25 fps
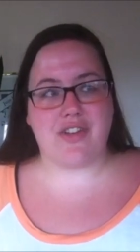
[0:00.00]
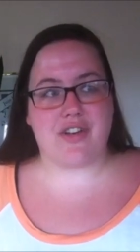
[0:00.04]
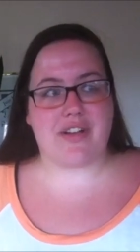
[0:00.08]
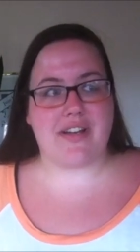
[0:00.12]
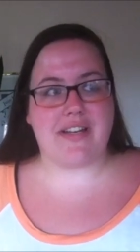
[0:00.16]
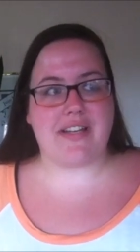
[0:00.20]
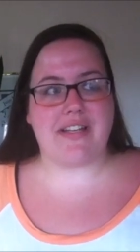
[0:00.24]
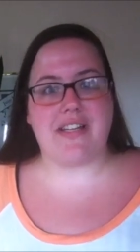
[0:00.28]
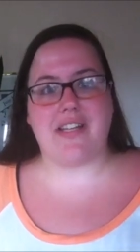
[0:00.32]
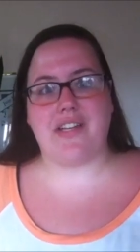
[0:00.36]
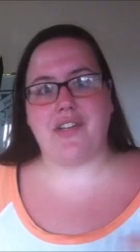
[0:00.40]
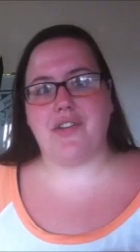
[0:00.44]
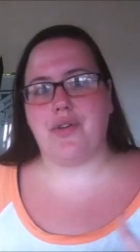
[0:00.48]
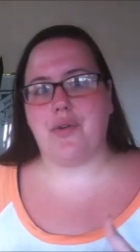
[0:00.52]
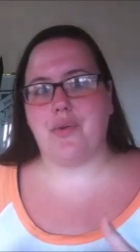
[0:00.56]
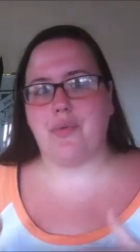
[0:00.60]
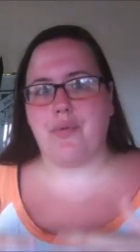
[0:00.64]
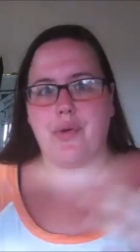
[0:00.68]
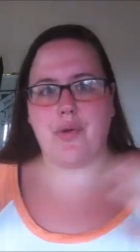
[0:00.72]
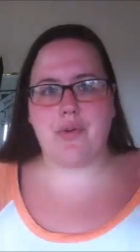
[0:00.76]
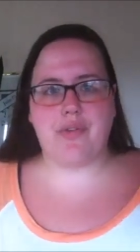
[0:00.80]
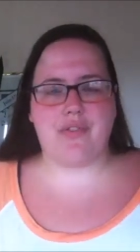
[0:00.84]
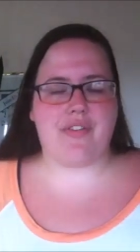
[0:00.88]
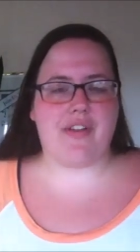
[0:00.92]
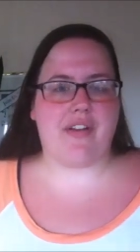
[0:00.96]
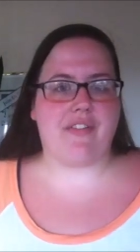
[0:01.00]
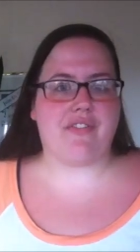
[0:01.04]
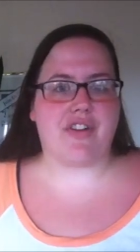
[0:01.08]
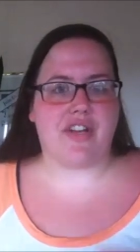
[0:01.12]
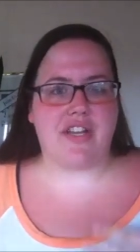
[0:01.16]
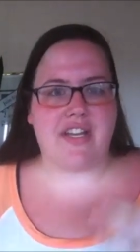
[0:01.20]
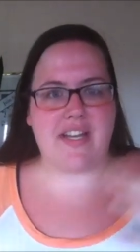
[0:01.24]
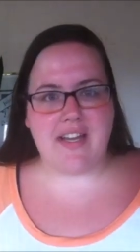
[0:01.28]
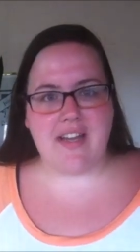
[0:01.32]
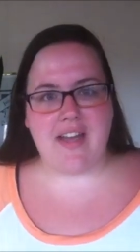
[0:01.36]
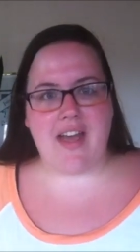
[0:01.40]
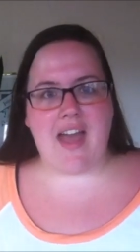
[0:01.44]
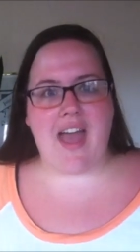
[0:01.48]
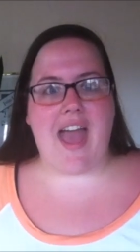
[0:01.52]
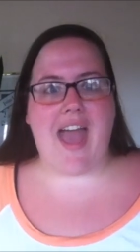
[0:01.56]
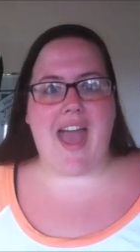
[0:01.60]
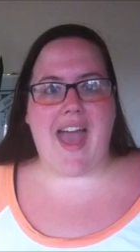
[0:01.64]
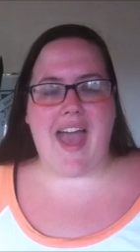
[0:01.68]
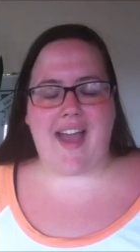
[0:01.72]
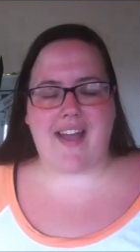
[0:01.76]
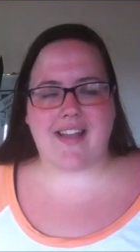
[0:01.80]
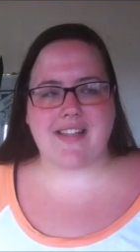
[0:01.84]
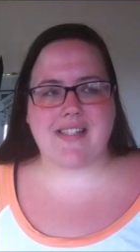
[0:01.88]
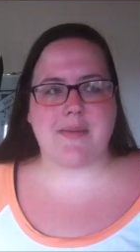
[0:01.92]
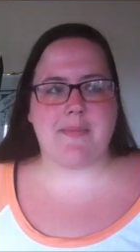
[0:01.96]
you're going to need new roof every
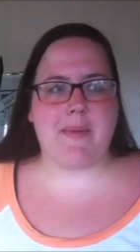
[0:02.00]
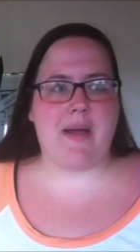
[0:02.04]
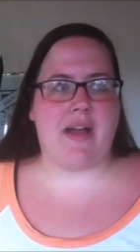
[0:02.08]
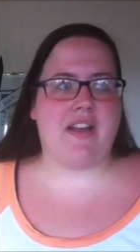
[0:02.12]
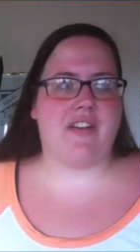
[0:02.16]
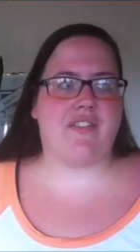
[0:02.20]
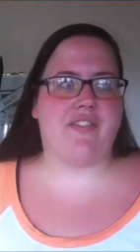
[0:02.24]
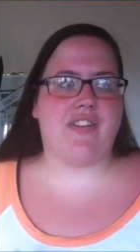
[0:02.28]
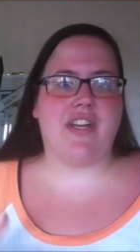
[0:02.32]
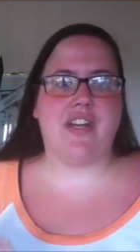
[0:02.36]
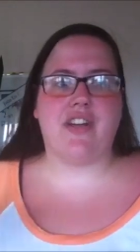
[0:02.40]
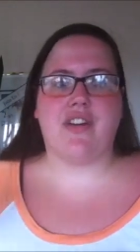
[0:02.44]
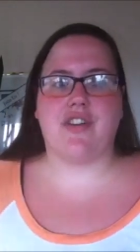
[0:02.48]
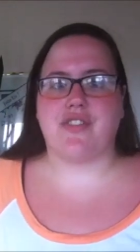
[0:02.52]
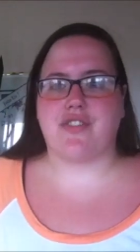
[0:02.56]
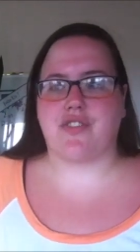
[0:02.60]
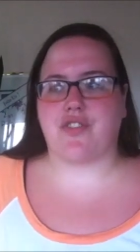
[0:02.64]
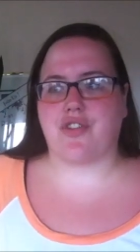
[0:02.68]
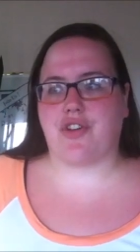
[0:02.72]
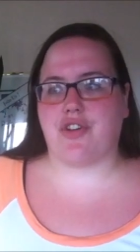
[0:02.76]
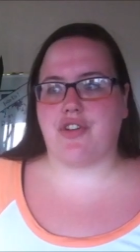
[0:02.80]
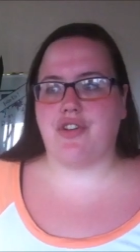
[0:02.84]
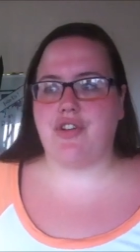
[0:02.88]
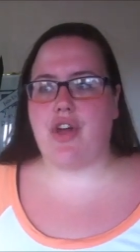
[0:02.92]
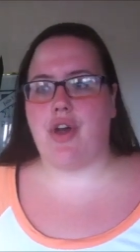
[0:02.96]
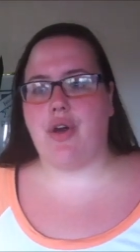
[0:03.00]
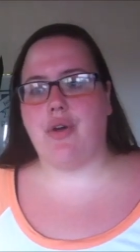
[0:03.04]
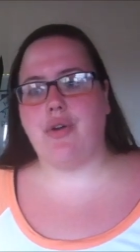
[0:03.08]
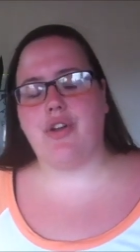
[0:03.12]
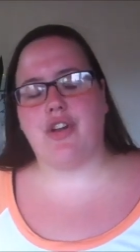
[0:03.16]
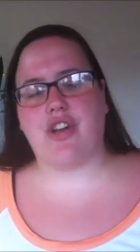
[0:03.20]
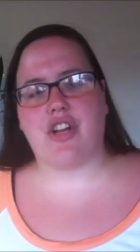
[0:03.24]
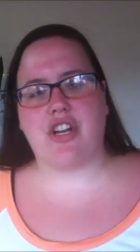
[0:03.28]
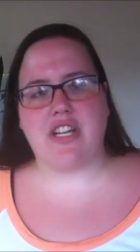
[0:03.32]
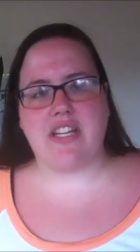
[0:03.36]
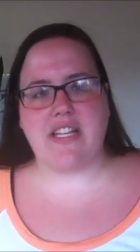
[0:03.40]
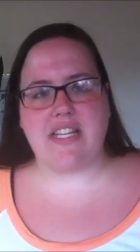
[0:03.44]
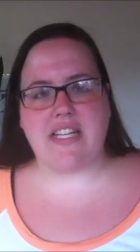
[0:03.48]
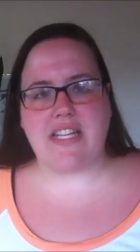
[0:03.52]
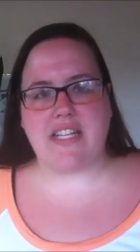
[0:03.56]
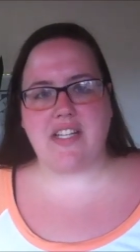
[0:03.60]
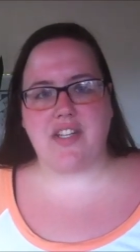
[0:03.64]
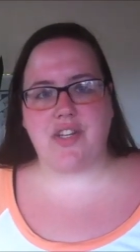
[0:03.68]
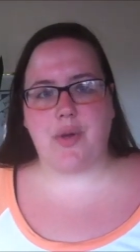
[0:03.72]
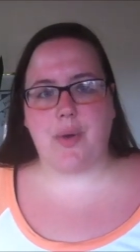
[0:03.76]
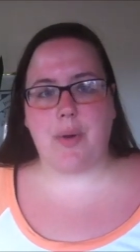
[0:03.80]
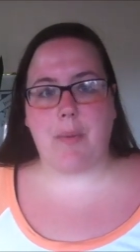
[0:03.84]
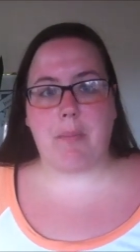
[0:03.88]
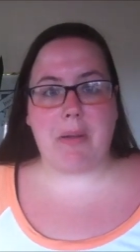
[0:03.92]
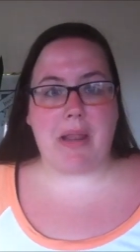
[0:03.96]
X amount of years or you know you're going to
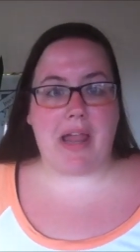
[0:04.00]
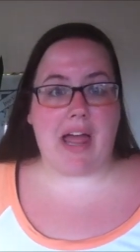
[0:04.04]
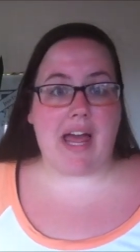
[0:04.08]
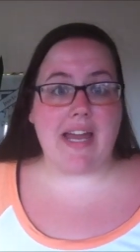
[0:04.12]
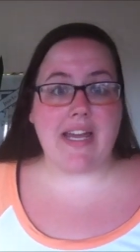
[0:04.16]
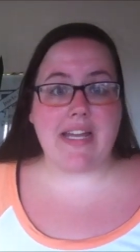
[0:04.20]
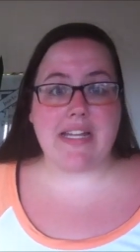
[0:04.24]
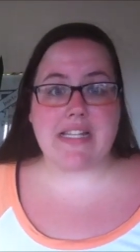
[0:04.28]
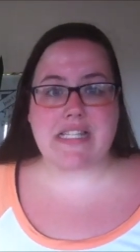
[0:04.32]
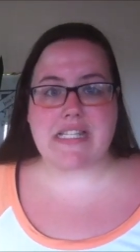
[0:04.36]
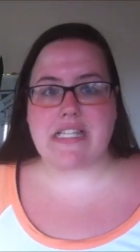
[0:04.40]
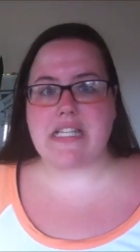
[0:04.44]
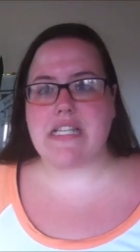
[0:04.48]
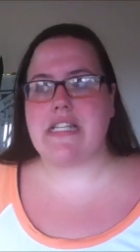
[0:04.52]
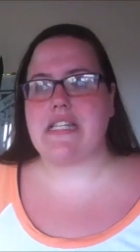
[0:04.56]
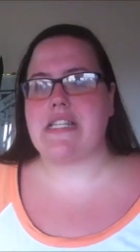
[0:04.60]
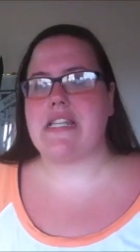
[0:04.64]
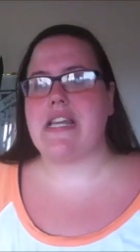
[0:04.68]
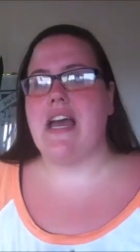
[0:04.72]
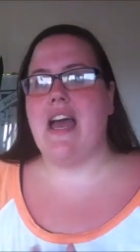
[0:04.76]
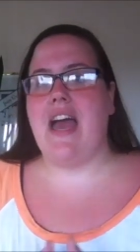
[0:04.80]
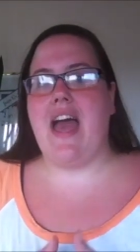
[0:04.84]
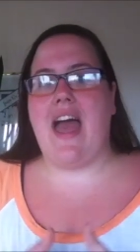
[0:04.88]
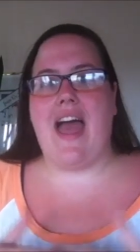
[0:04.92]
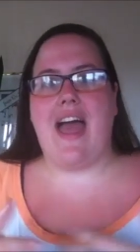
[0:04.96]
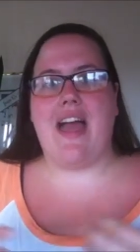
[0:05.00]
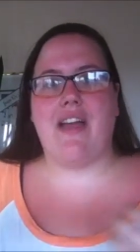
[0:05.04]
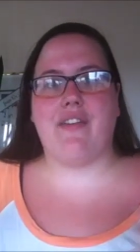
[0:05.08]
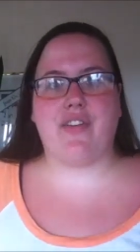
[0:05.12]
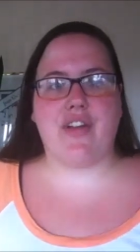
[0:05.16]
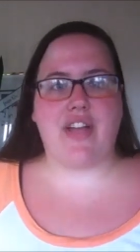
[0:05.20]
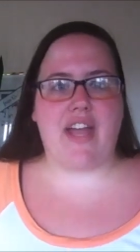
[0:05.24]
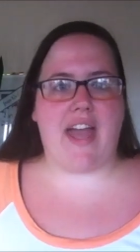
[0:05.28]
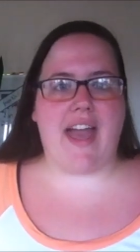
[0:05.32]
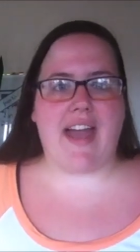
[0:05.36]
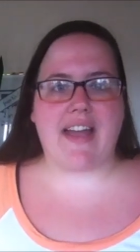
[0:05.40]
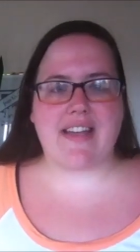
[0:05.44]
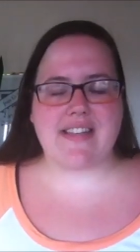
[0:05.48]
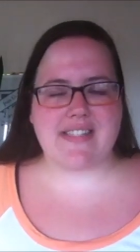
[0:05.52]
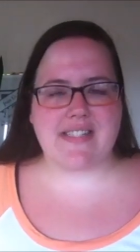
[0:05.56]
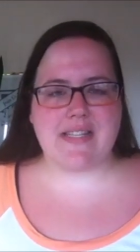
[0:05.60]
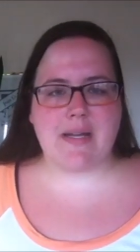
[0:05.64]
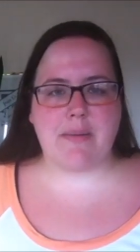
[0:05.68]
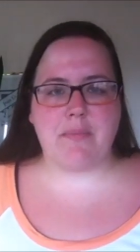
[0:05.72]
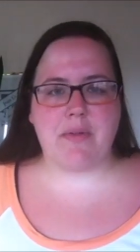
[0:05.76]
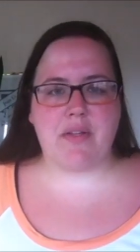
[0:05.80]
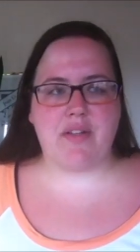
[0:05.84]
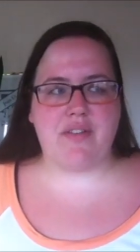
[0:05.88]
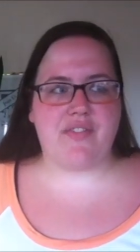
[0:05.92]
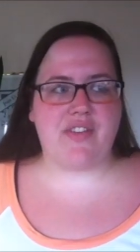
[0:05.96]
need new appliances every X
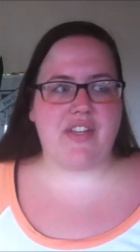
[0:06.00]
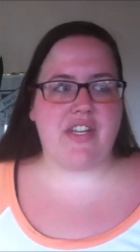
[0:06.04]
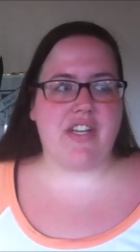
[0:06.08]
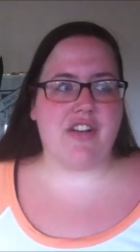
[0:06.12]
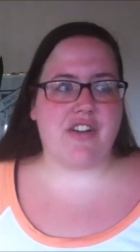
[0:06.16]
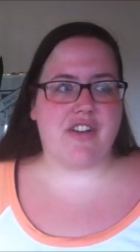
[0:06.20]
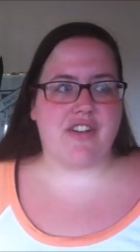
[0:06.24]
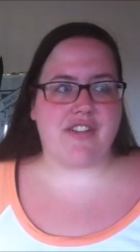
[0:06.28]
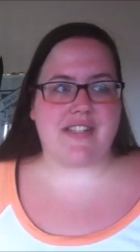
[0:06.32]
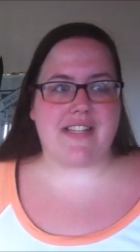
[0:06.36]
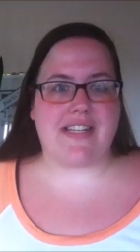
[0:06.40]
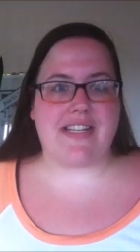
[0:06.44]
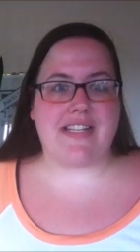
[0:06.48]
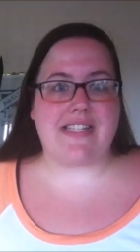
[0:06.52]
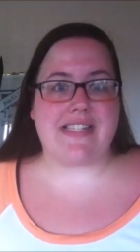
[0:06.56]
number of years.